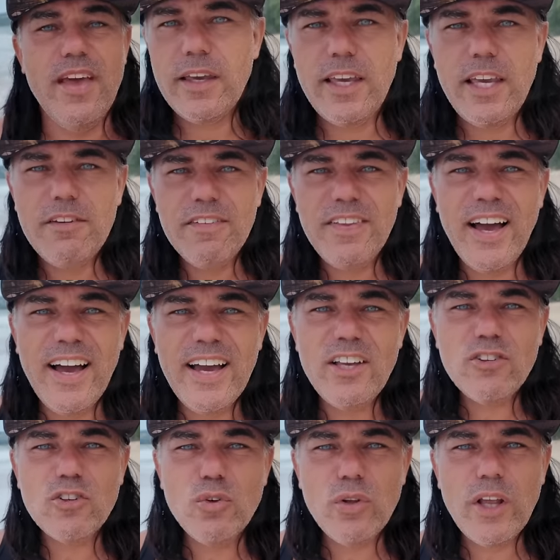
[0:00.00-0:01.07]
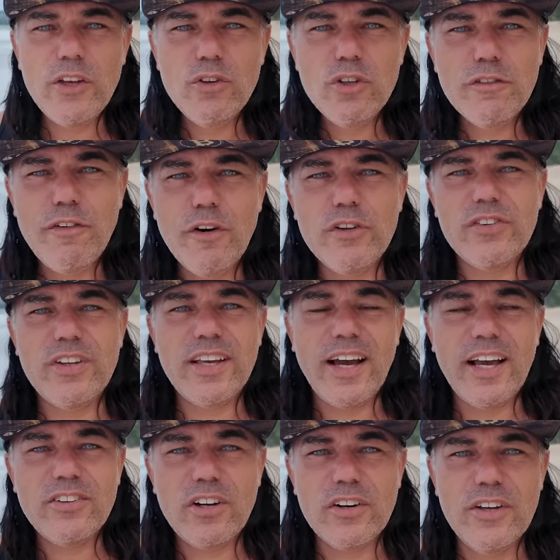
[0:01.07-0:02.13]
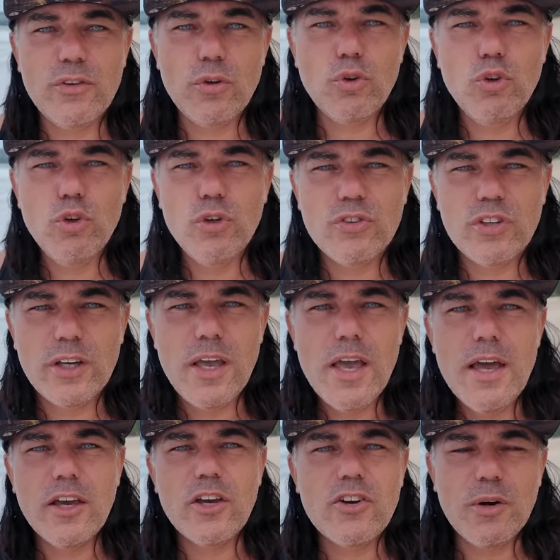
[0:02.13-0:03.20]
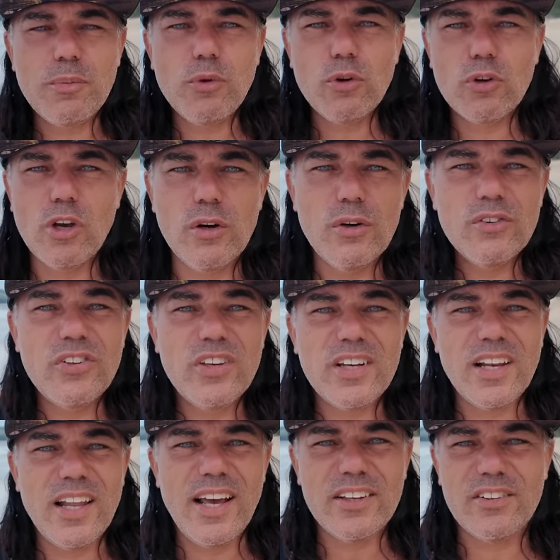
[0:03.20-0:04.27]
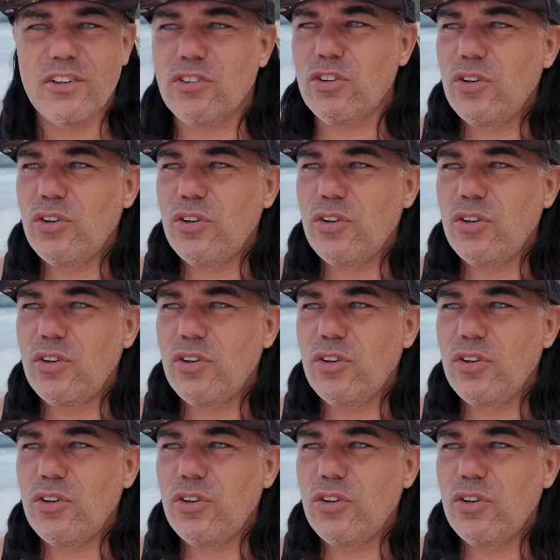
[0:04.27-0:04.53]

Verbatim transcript: Even high school and university guys are introducing cryptocurrency classes.